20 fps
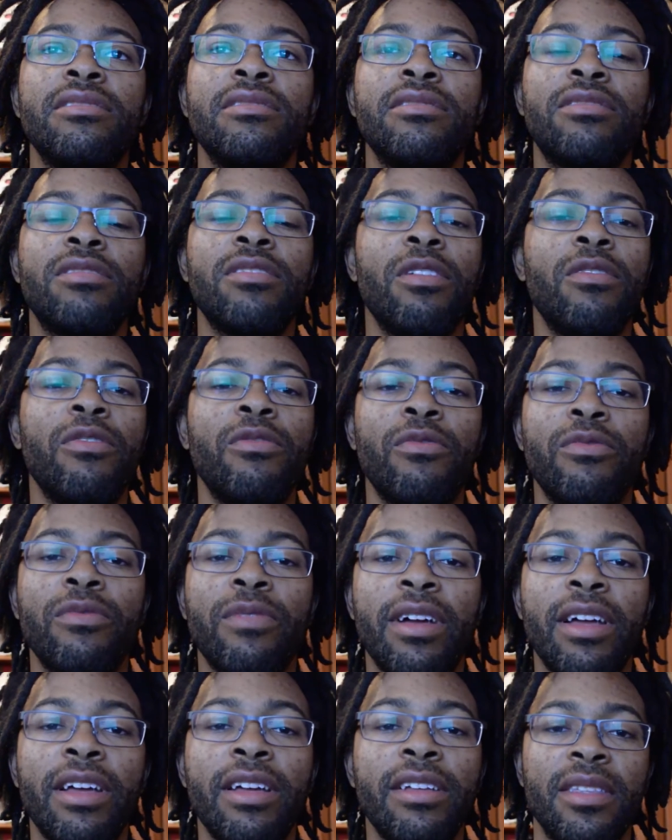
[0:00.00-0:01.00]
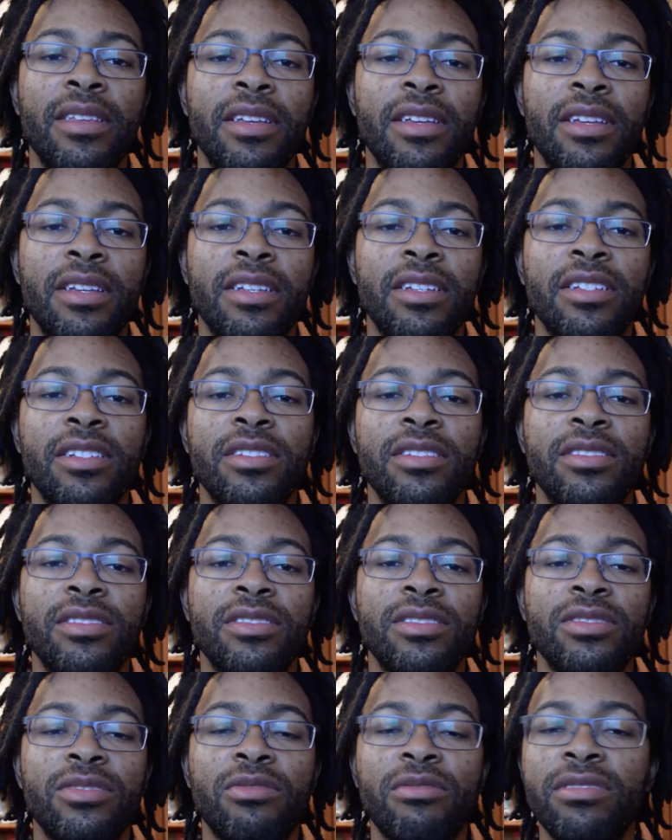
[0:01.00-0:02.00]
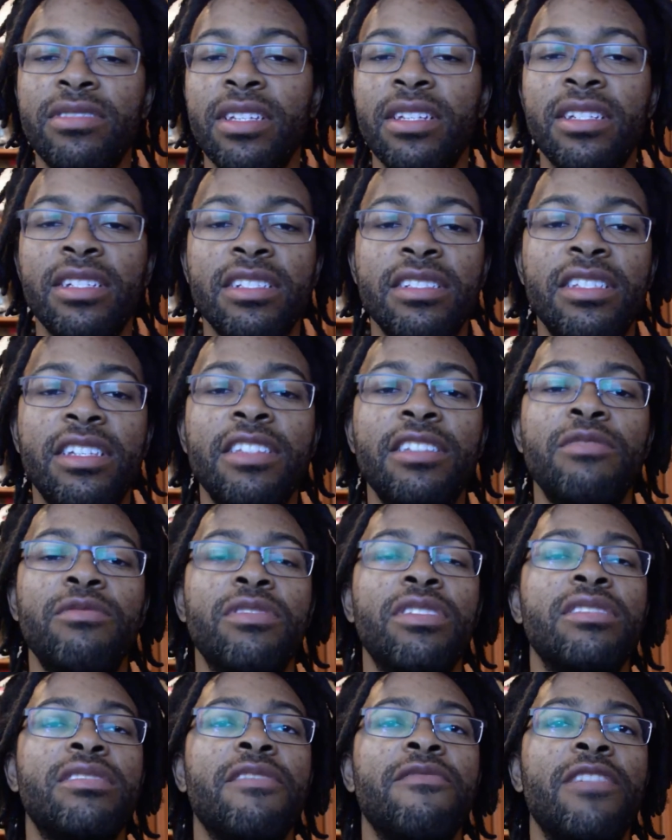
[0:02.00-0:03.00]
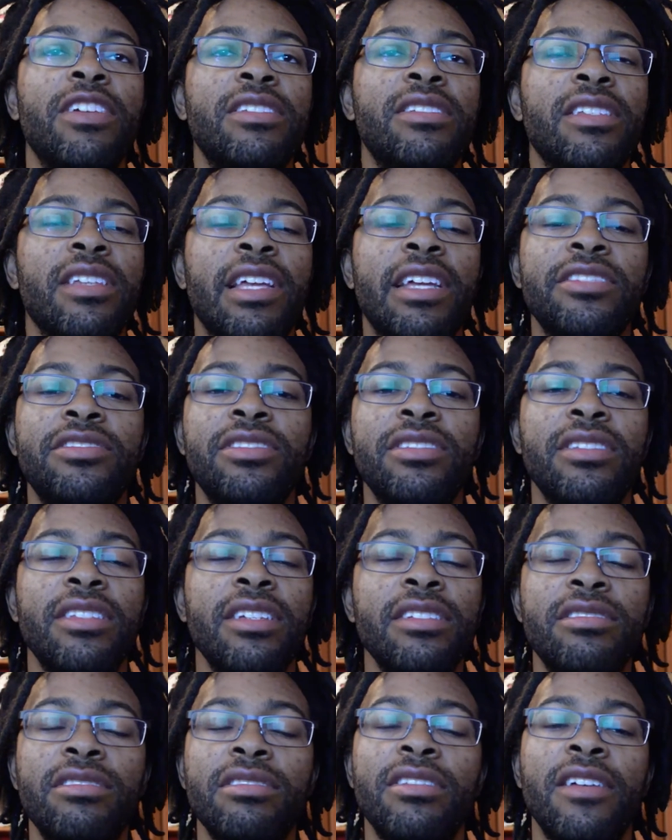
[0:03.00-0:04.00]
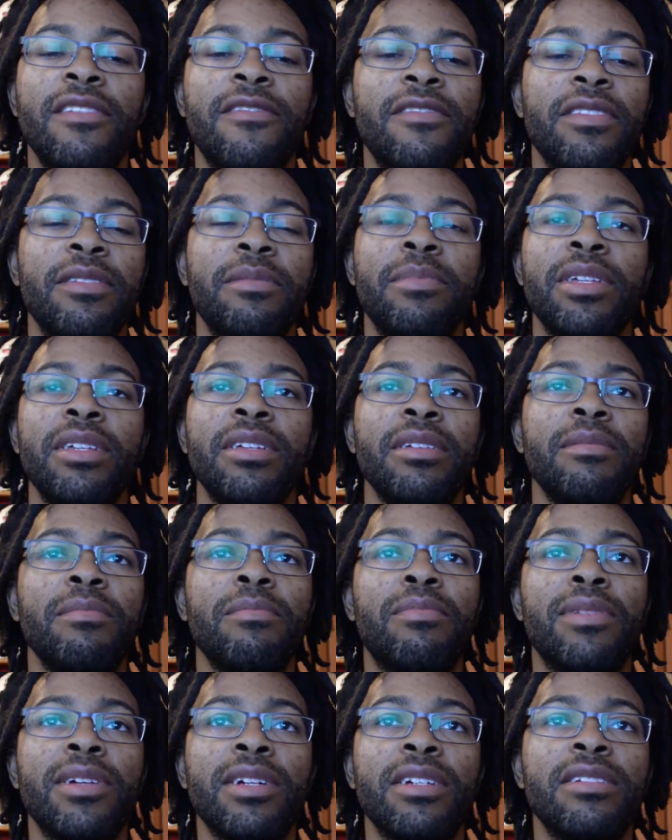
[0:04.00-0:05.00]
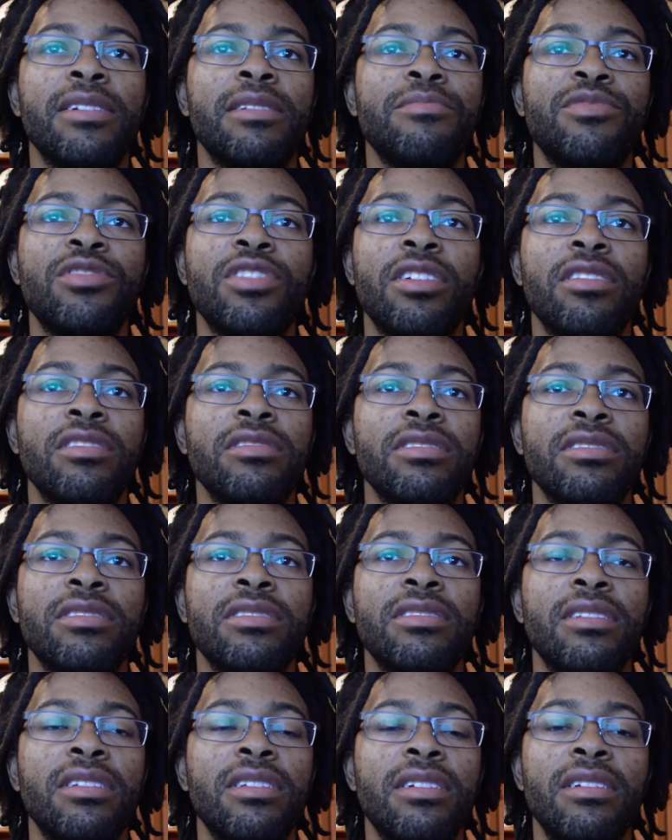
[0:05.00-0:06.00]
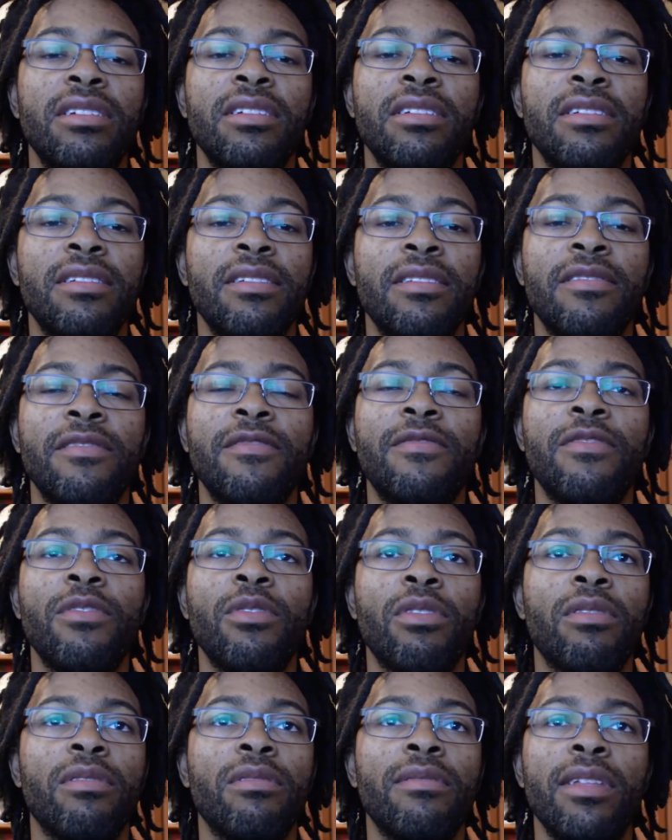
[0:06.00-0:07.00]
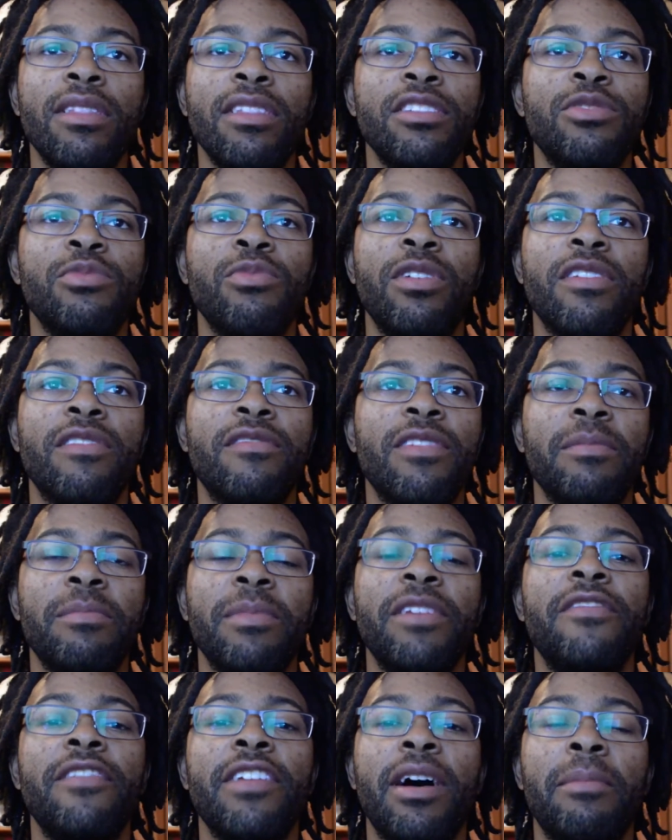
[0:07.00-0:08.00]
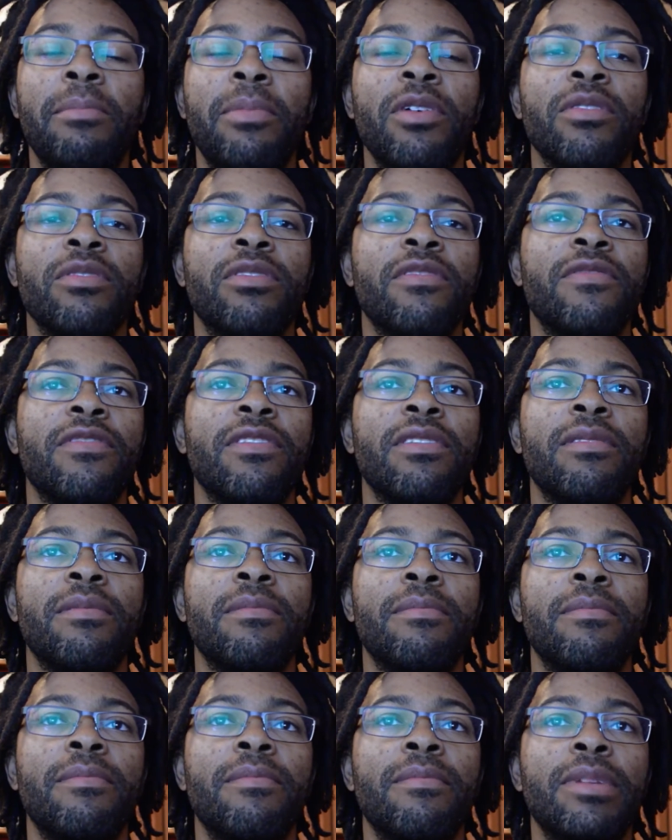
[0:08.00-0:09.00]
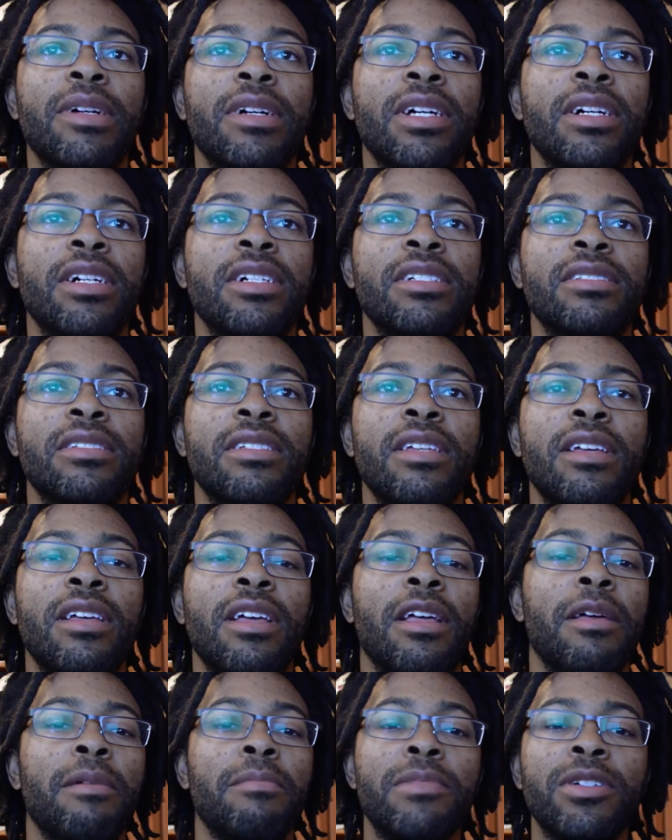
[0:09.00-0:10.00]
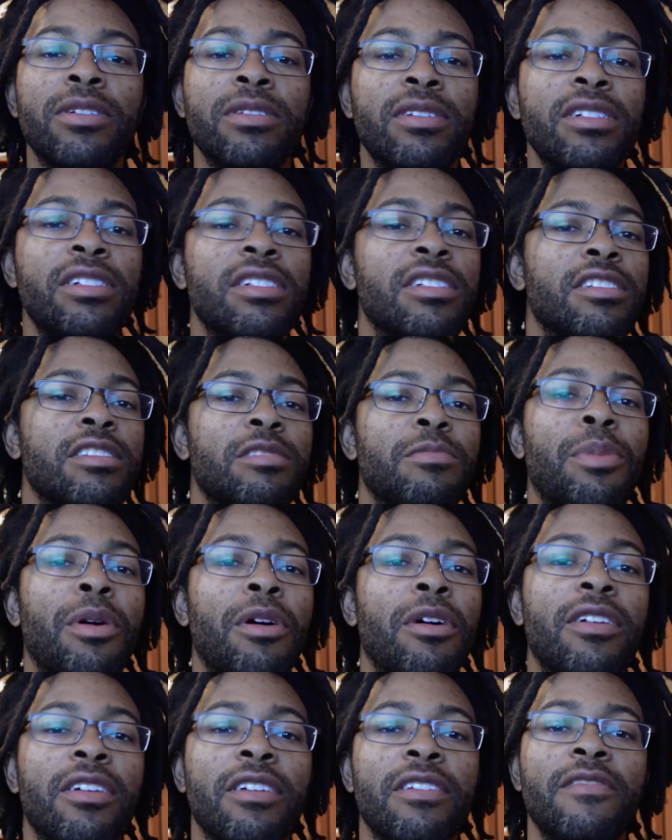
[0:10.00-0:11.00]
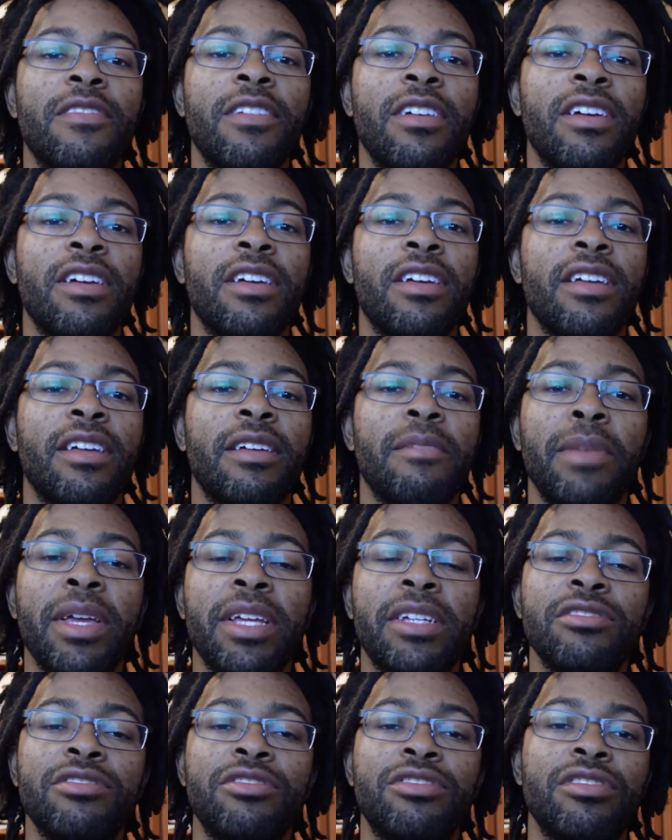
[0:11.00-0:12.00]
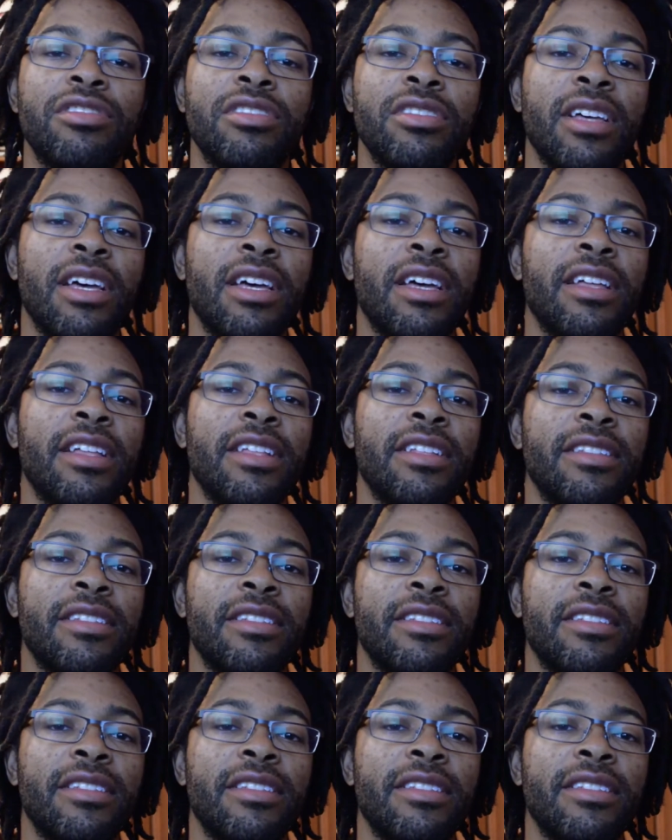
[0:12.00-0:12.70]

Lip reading: So as they continue with this investigation, they should definitely be bringing up charges for at least one of them, if not both of them, because Bill Clinton is part of making sure that